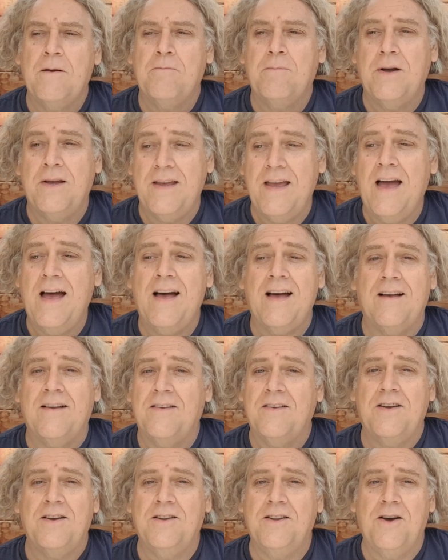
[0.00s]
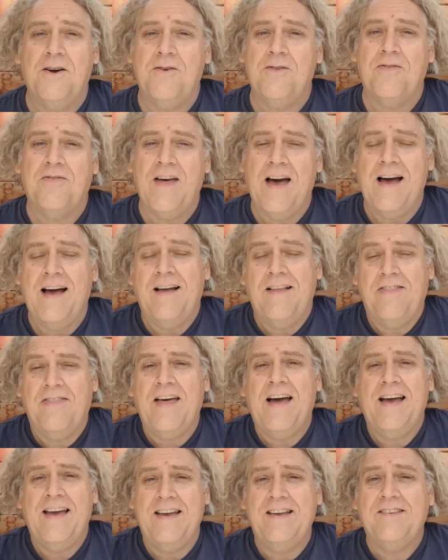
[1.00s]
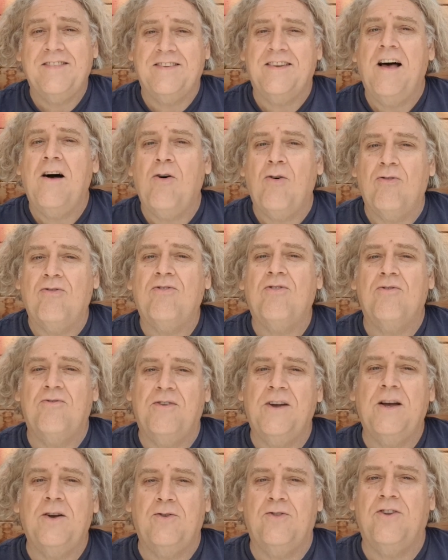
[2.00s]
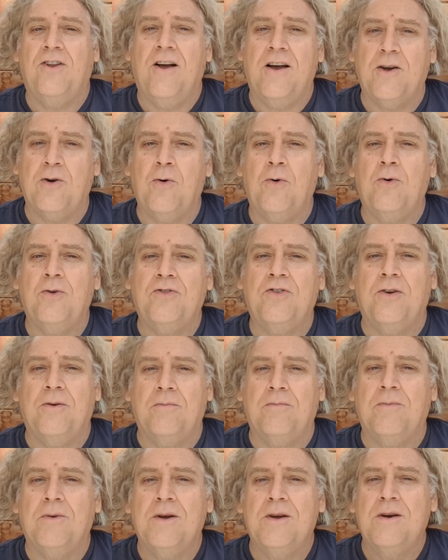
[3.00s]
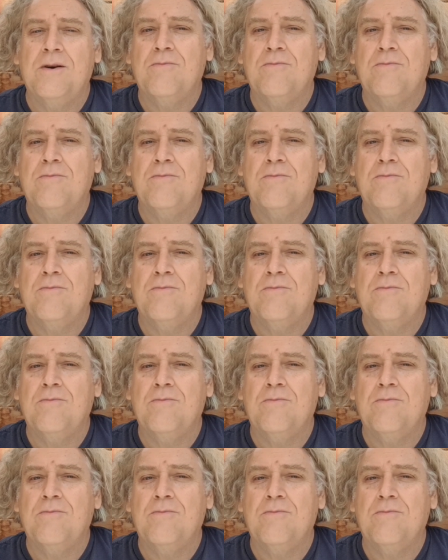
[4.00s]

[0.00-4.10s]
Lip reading: But yeah, you know, that itself feels like autumn.